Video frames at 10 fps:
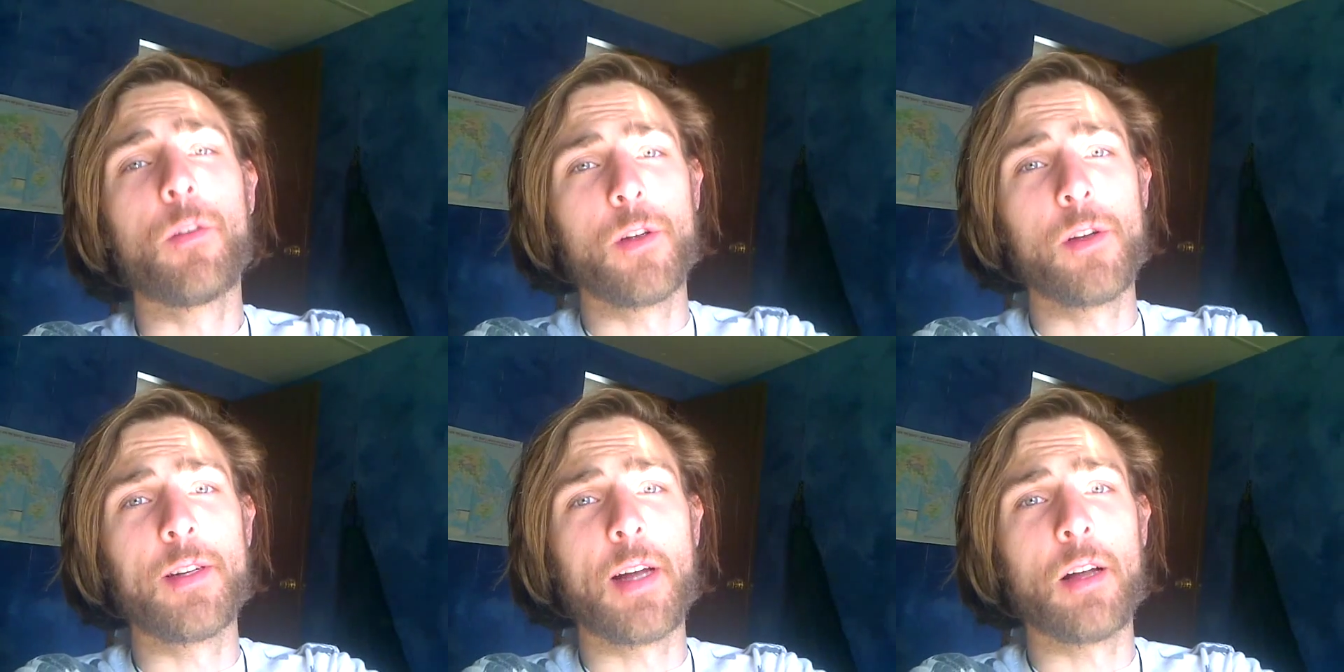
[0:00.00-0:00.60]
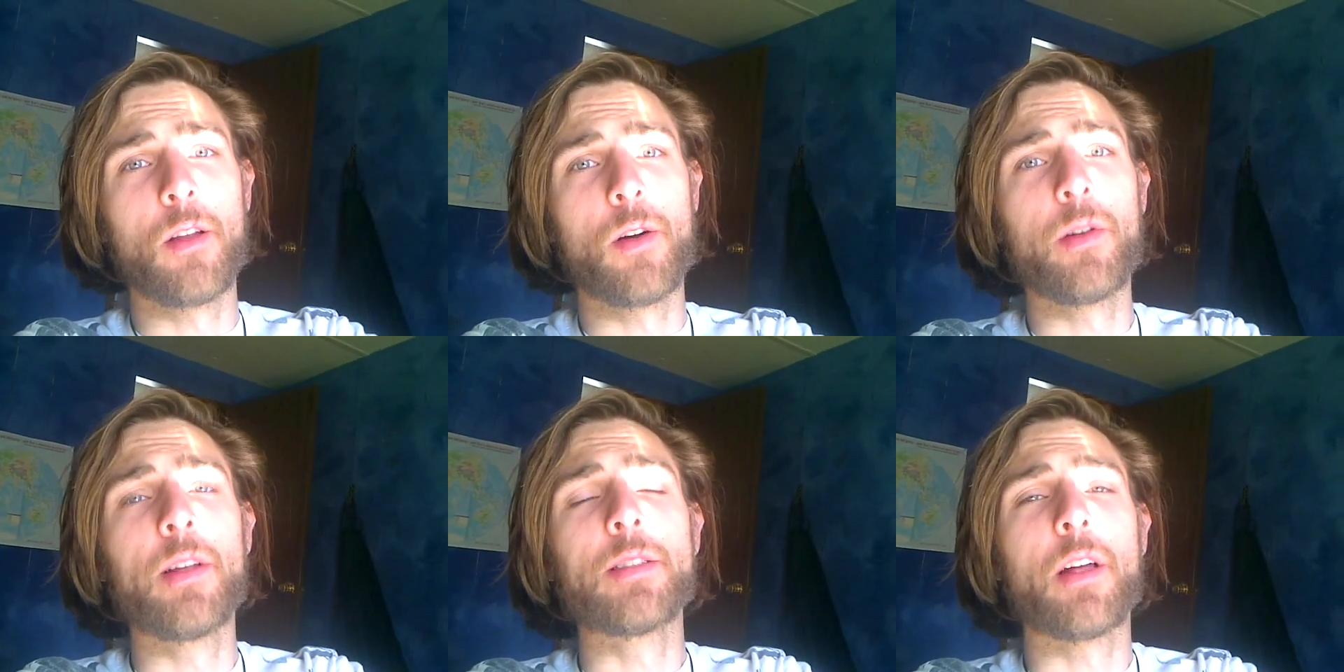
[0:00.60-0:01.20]
for you to
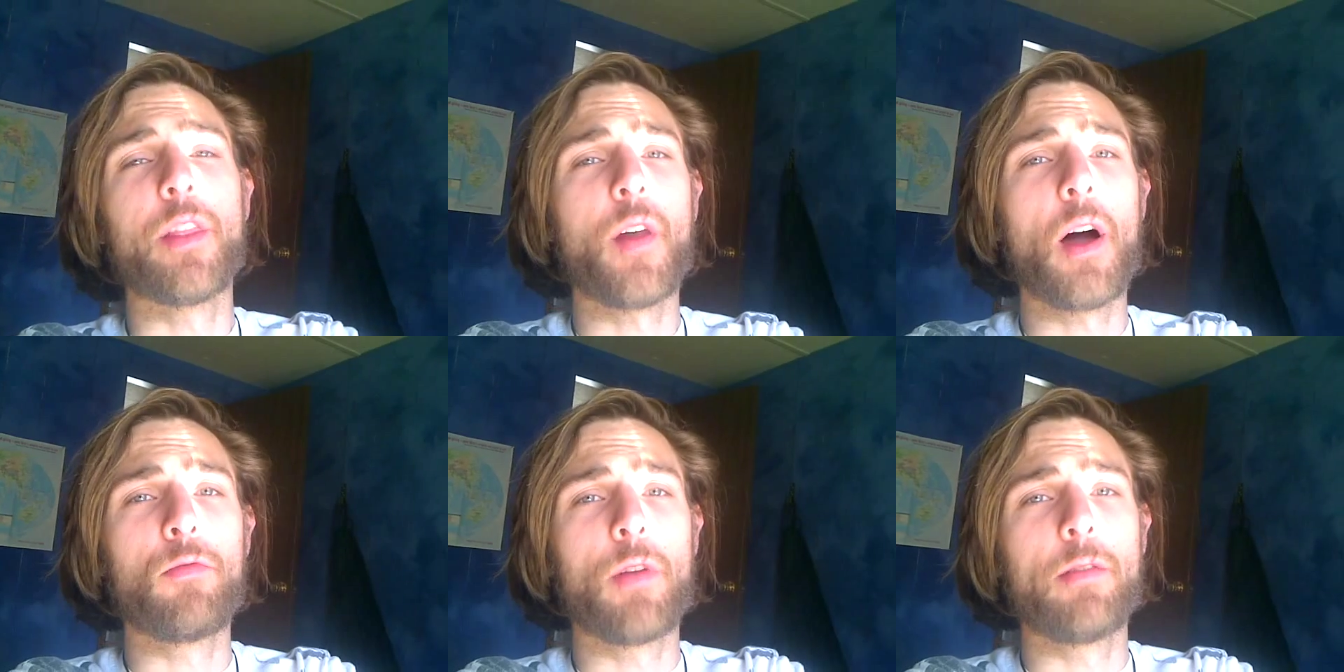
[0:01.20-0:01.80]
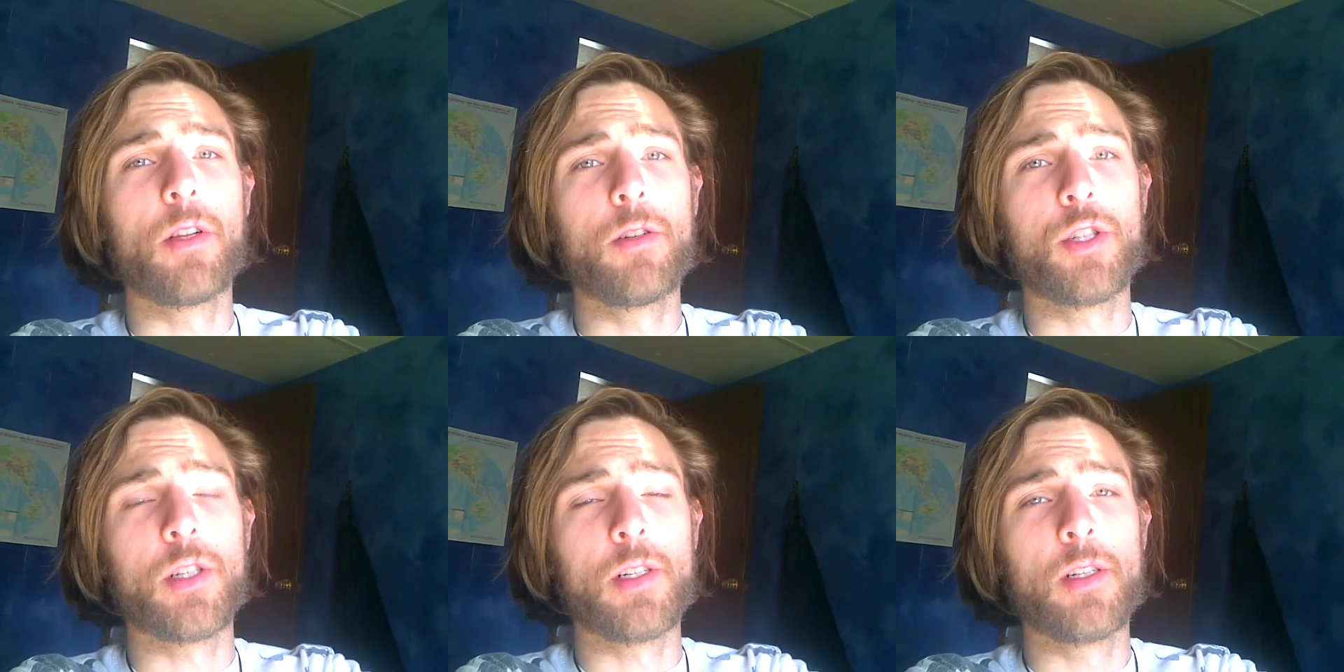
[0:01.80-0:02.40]
download. It's at thought
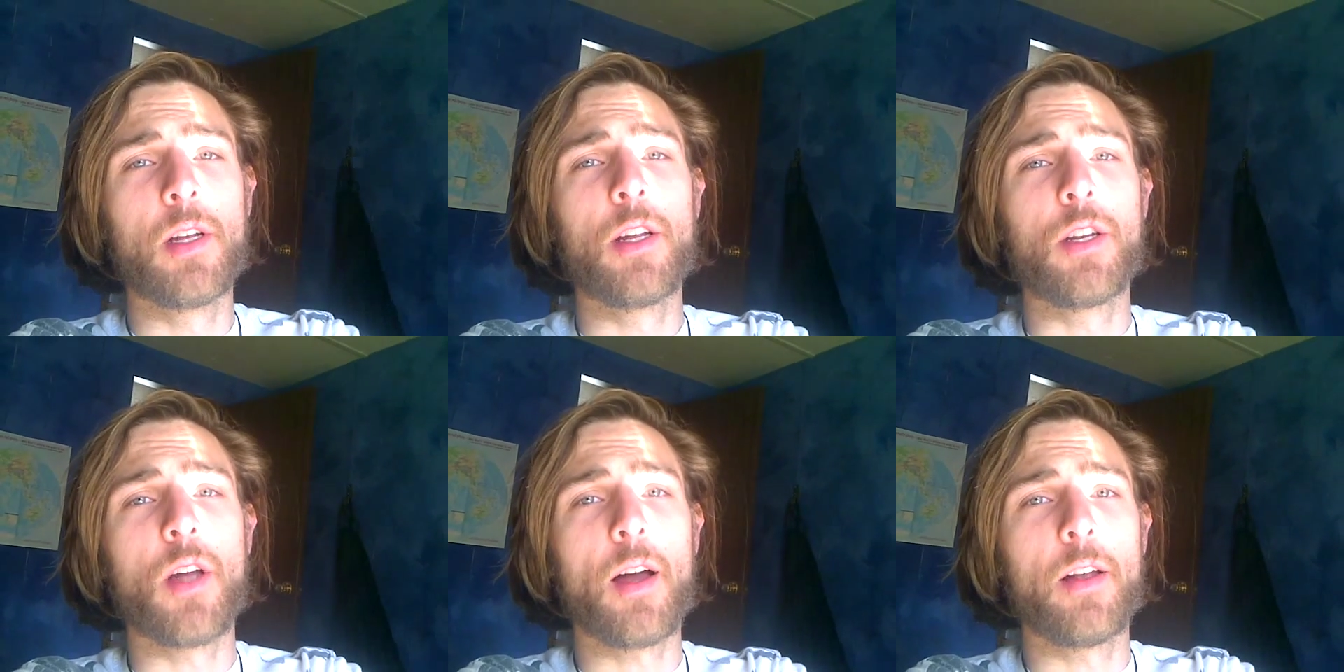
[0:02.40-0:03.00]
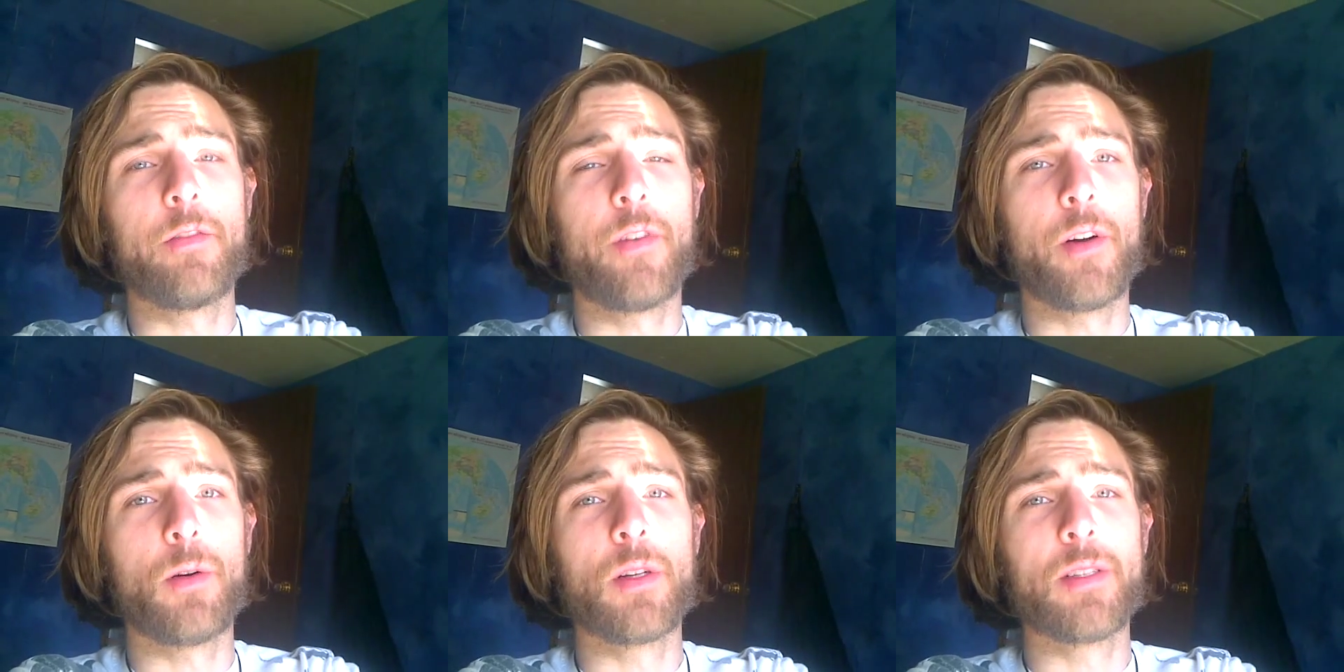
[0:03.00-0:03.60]
revolution dot
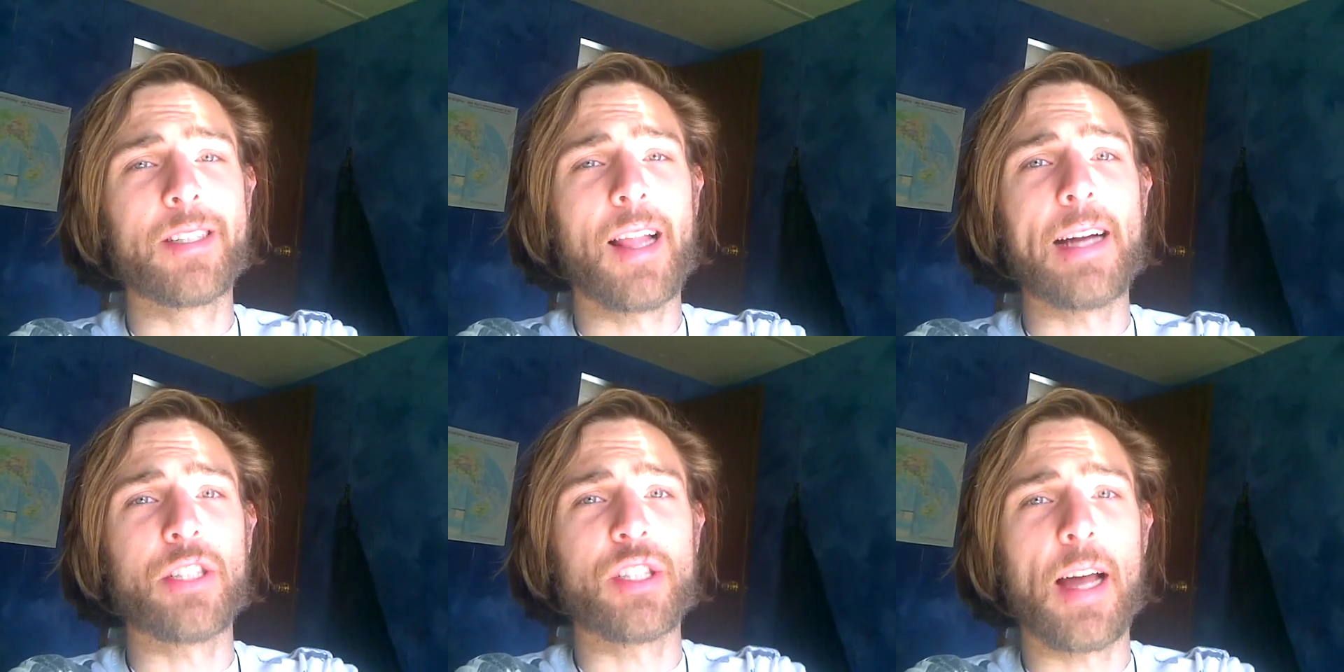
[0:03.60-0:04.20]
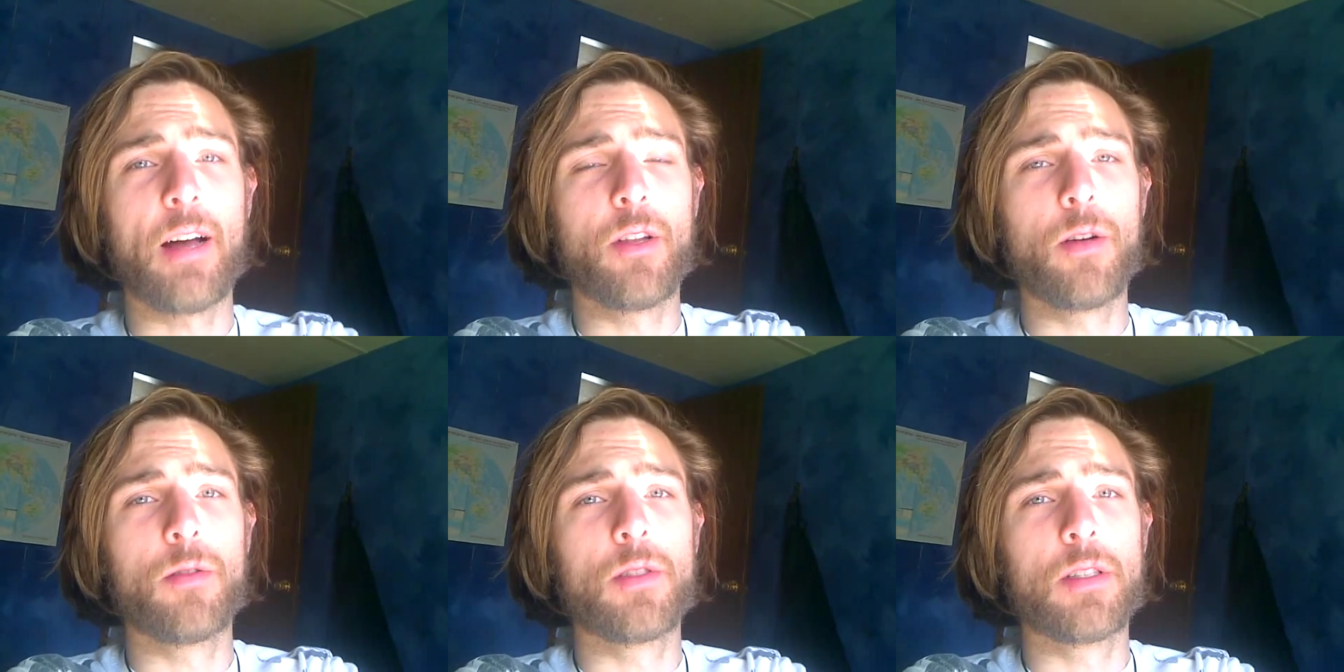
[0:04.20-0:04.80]
info slash
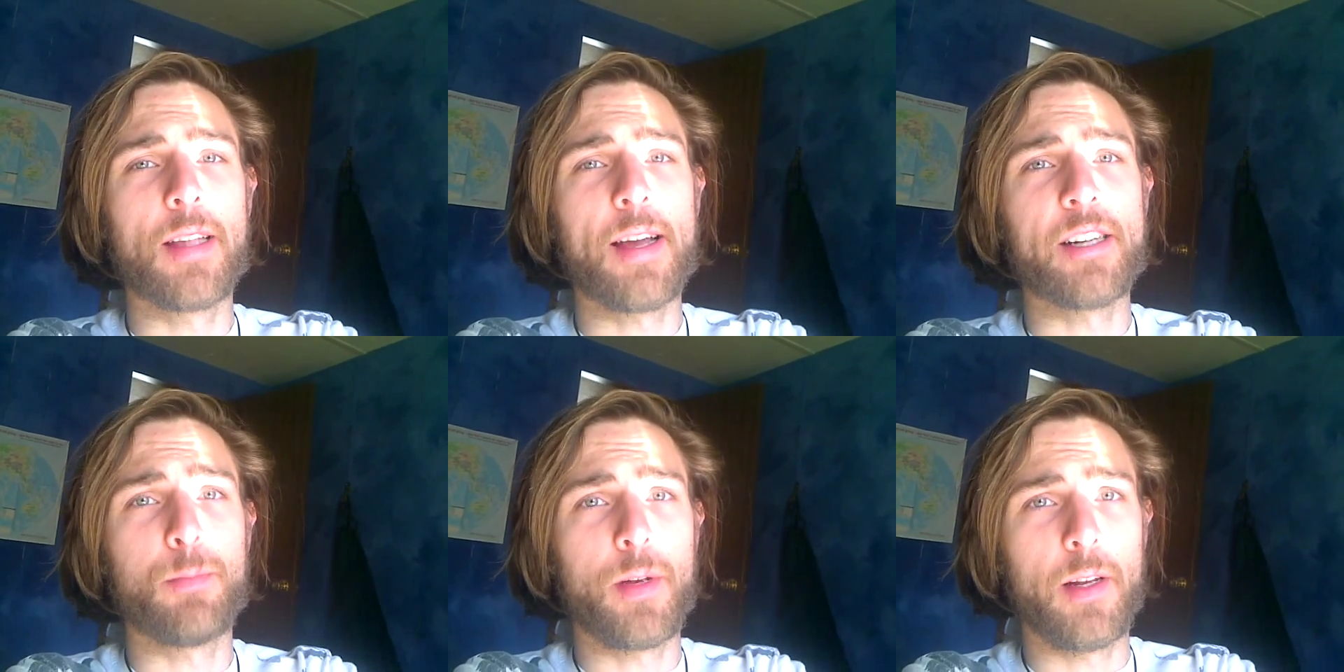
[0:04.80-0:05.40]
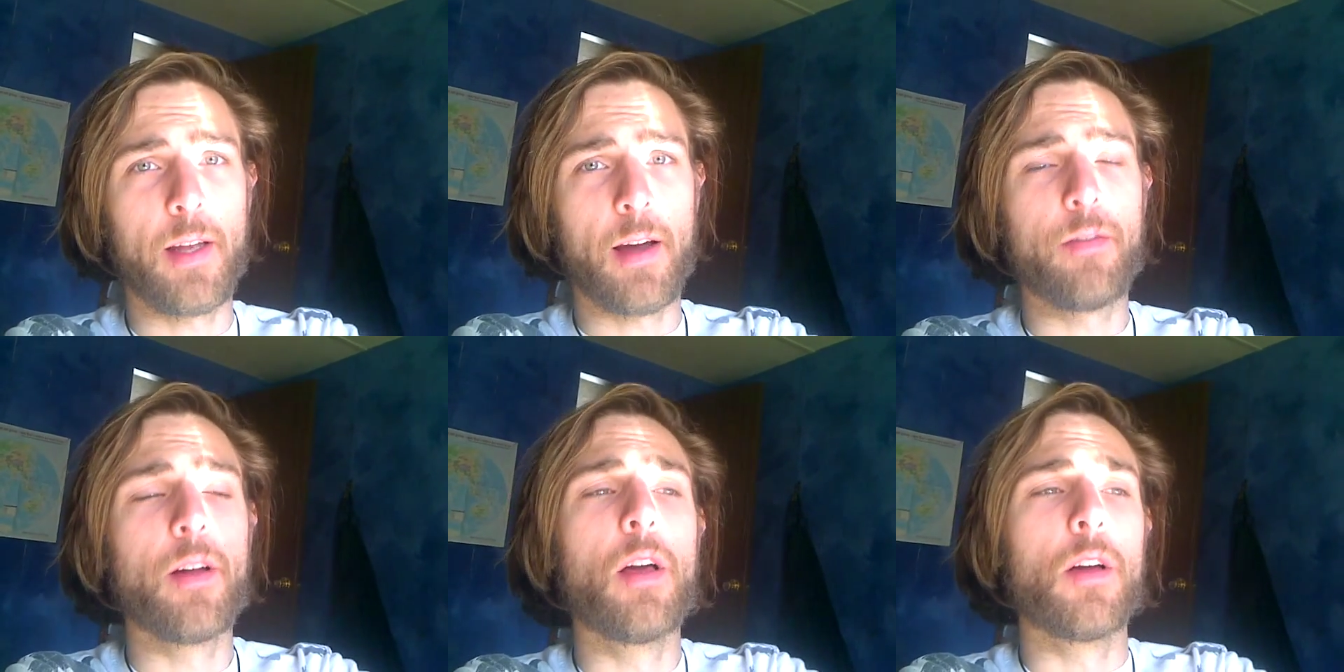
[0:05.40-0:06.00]
downloads slash P D
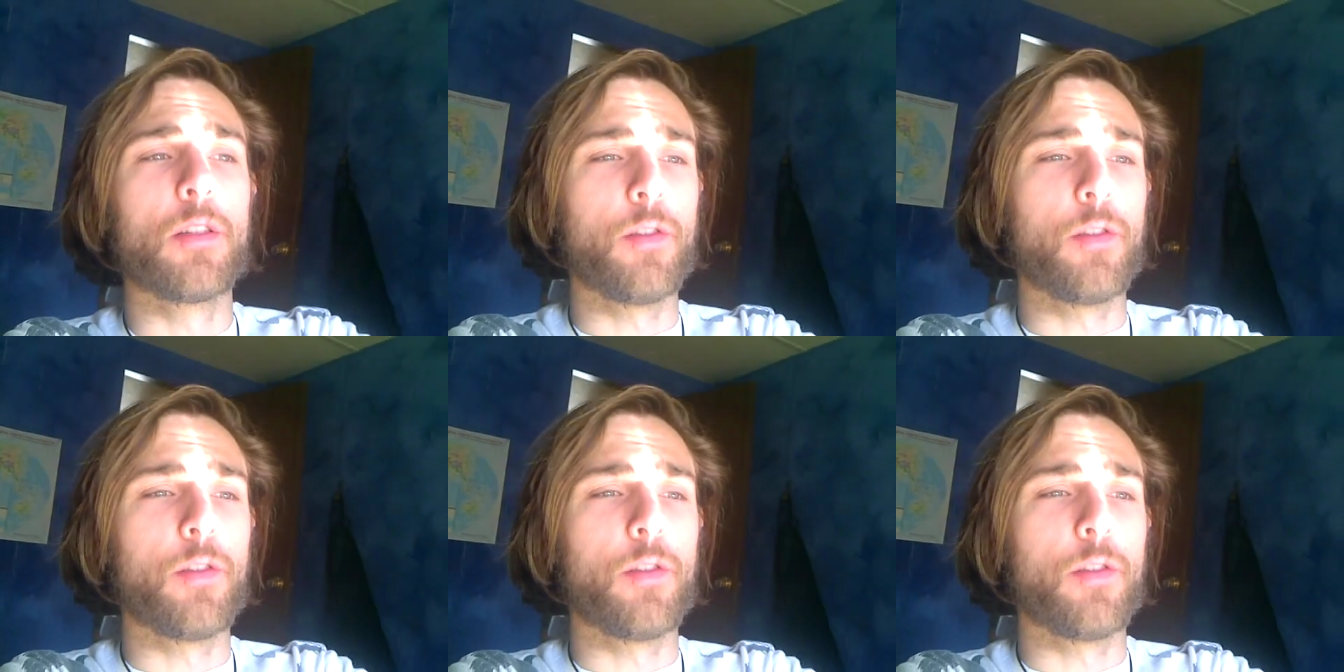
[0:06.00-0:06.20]
F.